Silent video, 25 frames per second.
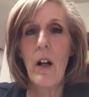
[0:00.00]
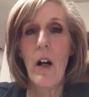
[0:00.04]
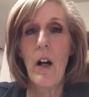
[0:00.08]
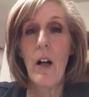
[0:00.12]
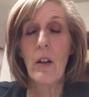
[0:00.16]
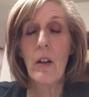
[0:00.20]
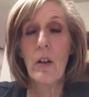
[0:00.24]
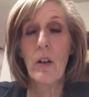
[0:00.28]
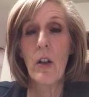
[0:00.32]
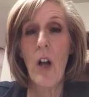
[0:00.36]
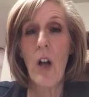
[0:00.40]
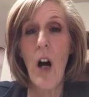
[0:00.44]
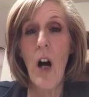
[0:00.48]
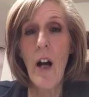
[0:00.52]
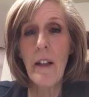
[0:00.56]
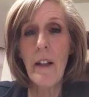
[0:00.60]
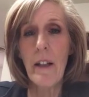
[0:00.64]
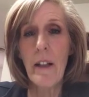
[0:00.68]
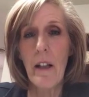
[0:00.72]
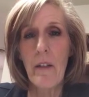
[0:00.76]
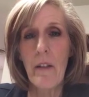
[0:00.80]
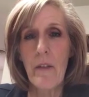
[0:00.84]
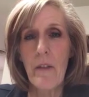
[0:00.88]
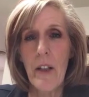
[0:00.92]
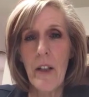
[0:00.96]
a lot
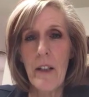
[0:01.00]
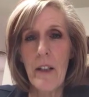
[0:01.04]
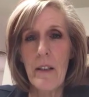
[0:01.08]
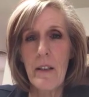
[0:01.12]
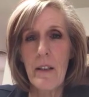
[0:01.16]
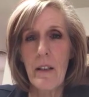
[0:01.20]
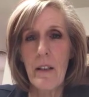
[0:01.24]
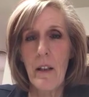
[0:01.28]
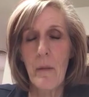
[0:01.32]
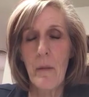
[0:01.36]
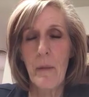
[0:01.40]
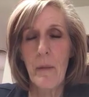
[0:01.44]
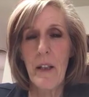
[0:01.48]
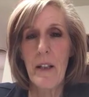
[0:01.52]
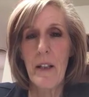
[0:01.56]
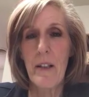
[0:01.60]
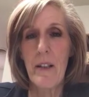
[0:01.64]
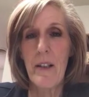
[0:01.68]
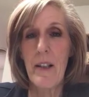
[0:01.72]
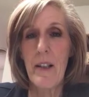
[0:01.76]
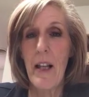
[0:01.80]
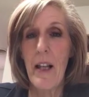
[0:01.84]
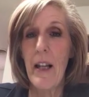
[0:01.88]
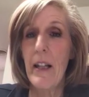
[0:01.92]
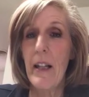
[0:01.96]
of it, I'm going to
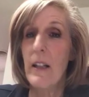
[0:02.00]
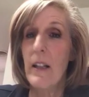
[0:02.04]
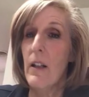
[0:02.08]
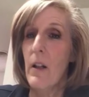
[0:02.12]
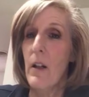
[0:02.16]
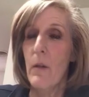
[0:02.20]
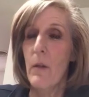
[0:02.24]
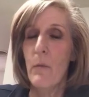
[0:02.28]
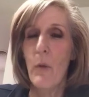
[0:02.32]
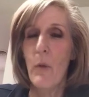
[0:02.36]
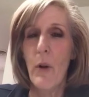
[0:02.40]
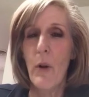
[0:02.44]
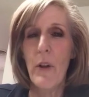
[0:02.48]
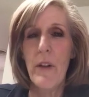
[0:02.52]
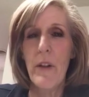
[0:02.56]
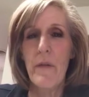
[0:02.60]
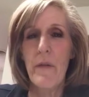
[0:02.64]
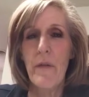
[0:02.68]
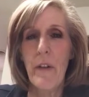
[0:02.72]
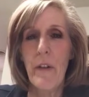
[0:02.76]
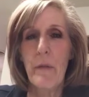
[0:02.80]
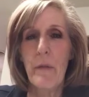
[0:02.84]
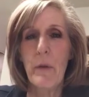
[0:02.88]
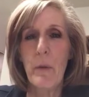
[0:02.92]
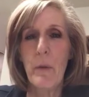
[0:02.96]
say more than
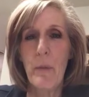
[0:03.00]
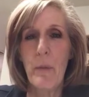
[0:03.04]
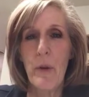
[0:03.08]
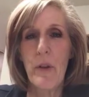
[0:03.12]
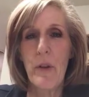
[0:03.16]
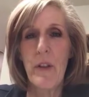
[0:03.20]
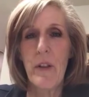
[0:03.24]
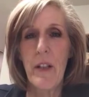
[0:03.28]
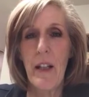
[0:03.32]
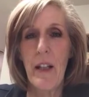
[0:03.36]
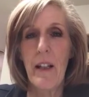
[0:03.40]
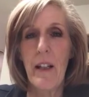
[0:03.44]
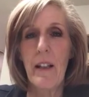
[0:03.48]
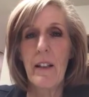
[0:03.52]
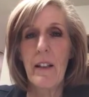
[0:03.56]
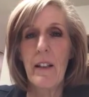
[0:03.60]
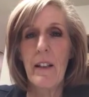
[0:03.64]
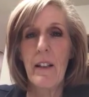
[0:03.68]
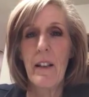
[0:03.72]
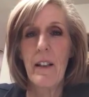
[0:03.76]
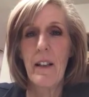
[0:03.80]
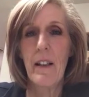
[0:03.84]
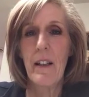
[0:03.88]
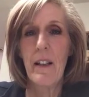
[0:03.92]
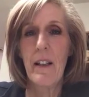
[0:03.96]
50%,
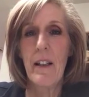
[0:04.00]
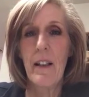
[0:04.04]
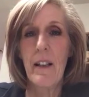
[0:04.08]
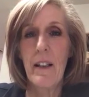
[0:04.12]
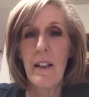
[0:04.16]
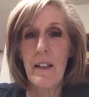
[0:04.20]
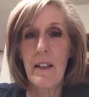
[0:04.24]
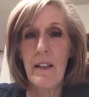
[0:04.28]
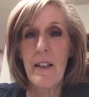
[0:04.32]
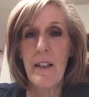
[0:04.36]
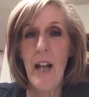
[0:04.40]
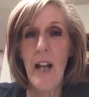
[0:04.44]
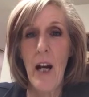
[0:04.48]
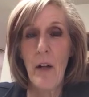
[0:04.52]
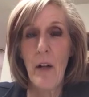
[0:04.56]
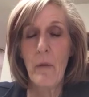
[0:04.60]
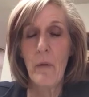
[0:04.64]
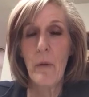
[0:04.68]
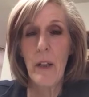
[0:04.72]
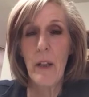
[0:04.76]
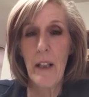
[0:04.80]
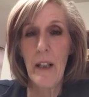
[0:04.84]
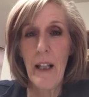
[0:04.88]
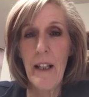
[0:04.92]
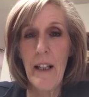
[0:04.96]
is diet
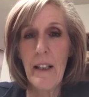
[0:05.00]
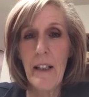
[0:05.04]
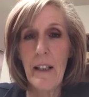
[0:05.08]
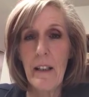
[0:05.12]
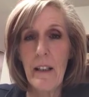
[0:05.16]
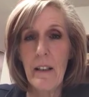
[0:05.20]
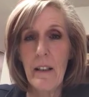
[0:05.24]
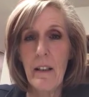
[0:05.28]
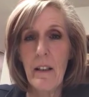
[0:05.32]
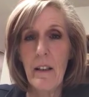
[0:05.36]
related.